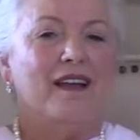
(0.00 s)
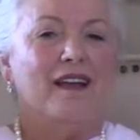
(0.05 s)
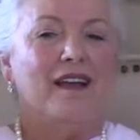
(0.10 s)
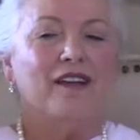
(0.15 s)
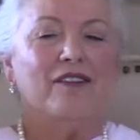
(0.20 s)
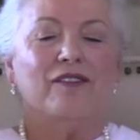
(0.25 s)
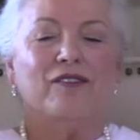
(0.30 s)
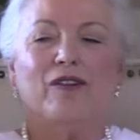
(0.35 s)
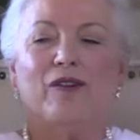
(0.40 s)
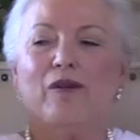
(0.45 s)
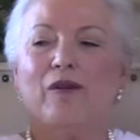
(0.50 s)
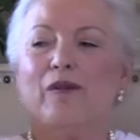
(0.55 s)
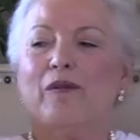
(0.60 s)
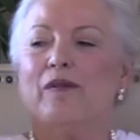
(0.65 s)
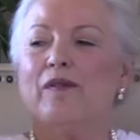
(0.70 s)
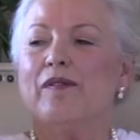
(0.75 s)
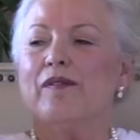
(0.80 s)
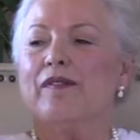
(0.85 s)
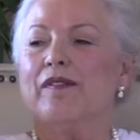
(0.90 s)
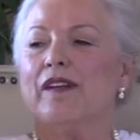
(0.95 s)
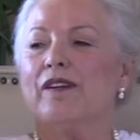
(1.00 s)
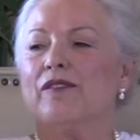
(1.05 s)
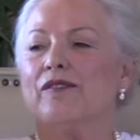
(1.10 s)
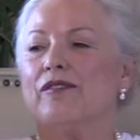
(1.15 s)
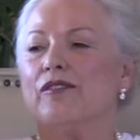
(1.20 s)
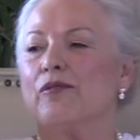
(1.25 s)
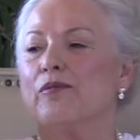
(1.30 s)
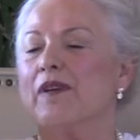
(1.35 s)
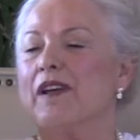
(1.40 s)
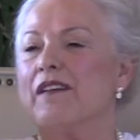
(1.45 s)
And so
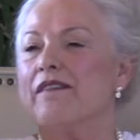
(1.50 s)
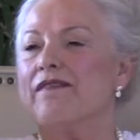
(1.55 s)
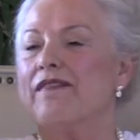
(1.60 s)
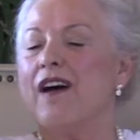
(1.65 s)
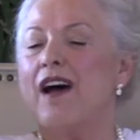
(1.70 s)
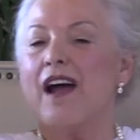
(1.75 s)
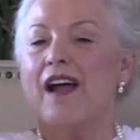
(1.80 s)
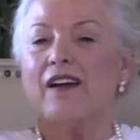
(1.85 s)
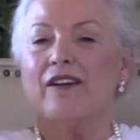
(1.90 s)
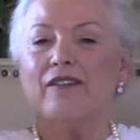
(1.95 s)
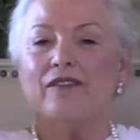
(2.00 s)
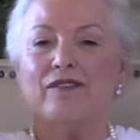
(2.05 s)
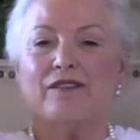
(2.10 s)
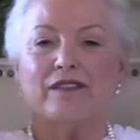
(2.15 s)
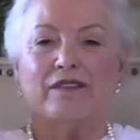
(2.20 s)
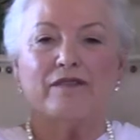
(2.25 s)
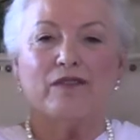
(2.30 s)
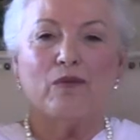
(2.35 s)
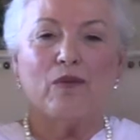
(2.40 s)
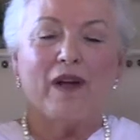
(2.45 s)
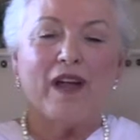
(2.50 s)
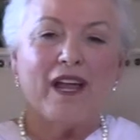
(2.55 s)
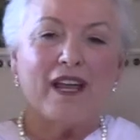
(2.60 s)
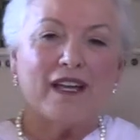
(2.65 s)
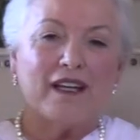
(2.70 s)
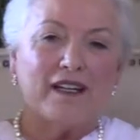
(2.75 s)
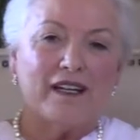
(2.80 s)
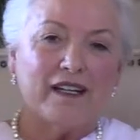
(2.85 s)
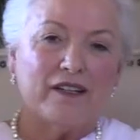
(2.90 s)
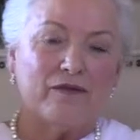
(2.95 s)
there's three fires of
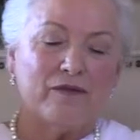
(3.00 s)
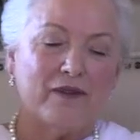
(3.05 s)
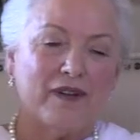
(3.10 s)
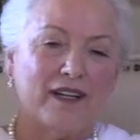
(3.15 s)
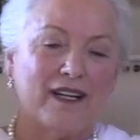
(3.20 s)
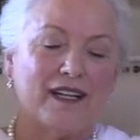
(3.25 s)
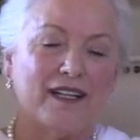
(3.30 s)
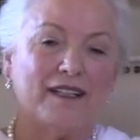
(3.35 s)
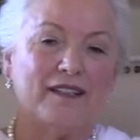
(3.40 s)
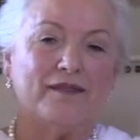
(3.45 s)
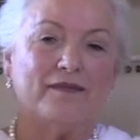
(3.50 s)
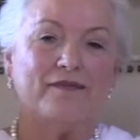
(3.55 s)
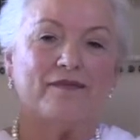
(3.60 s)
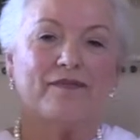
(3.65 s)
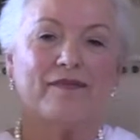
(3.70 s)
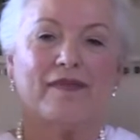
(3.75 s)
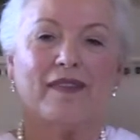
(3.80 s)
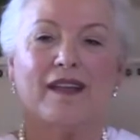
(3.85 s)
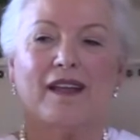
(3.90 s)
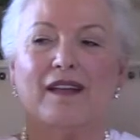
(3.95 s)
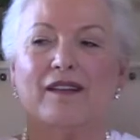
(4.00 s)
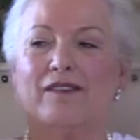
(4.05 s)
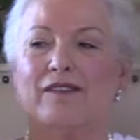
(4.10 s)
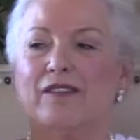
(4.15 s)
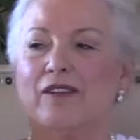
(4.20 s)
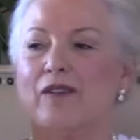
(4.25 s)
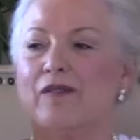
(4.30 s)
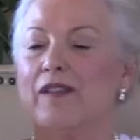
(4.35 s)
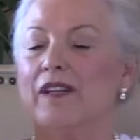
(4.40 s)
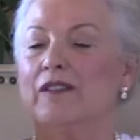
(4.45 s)
awakening, really. And
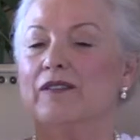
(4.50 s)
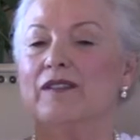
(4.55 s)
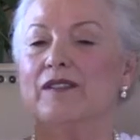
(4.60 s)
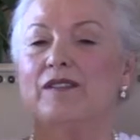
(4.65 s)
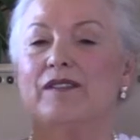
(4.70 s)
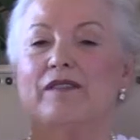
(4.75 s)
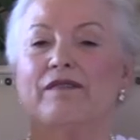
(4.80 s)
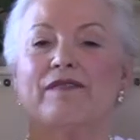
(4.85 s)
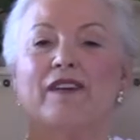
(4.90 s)
so there is the